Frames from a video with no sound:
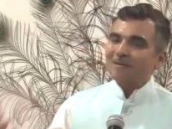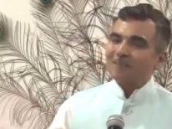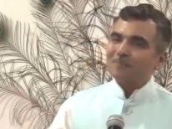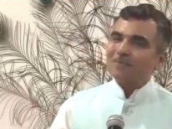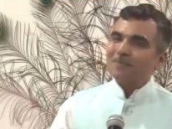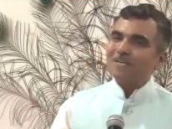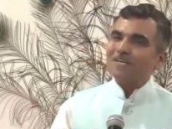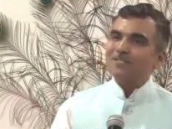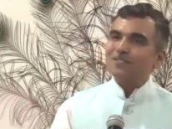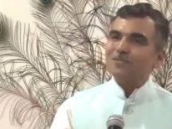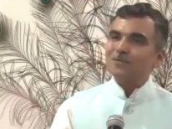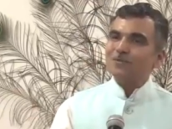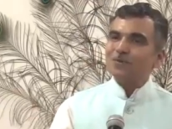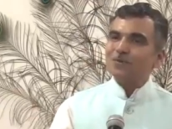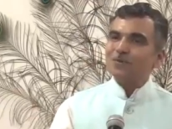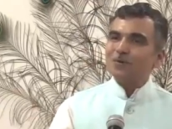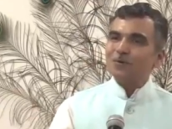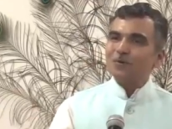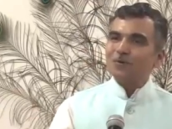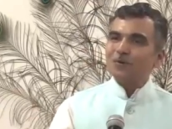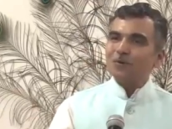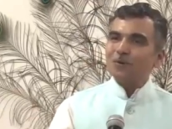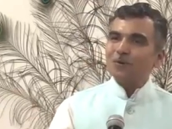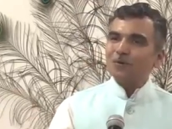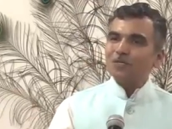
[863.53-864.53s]
Some days
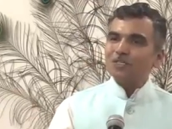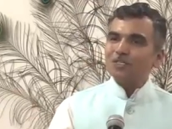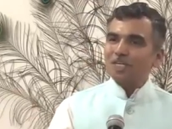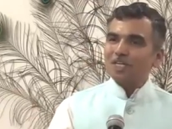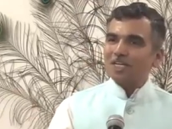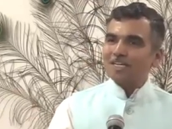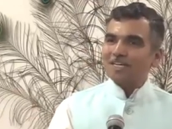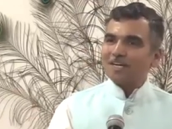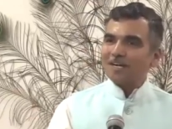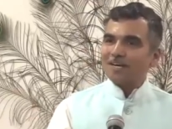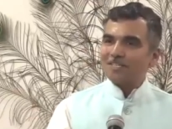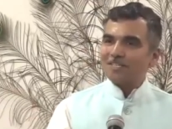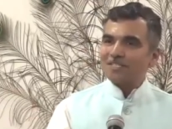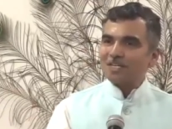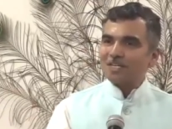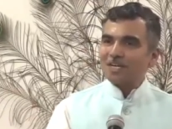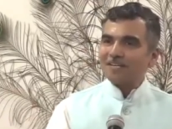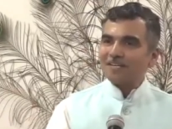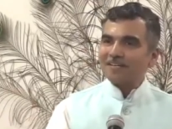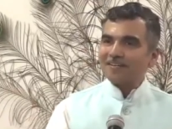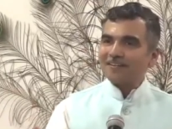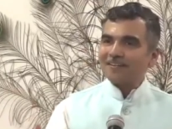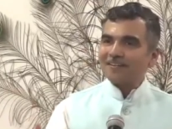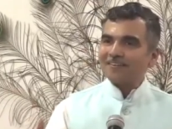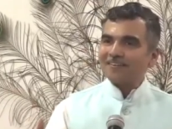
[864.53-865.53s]
you quote
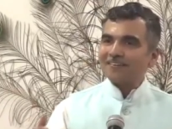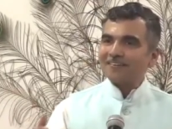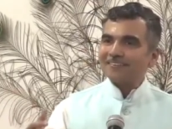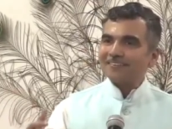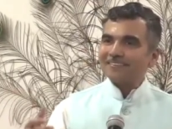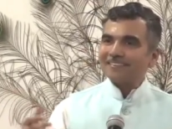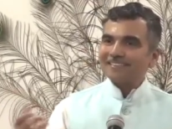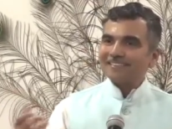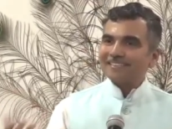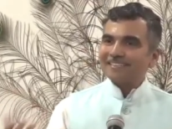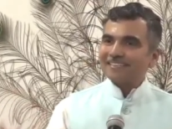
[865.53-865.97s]
Shankaracharya.